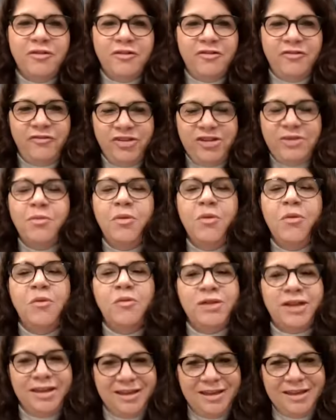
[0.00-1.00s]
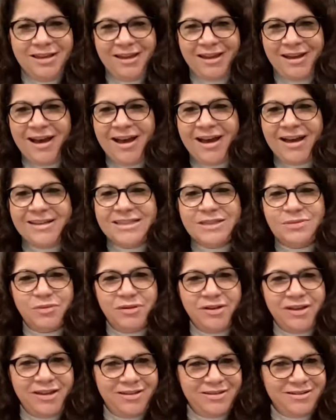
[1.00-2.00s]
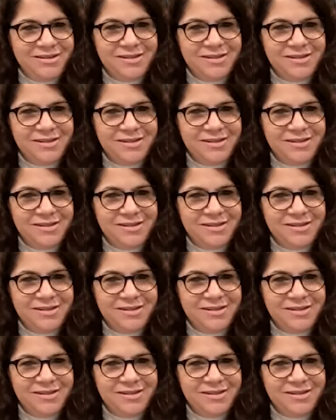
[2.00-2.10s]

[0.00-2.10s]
a feet boom, like sprayer.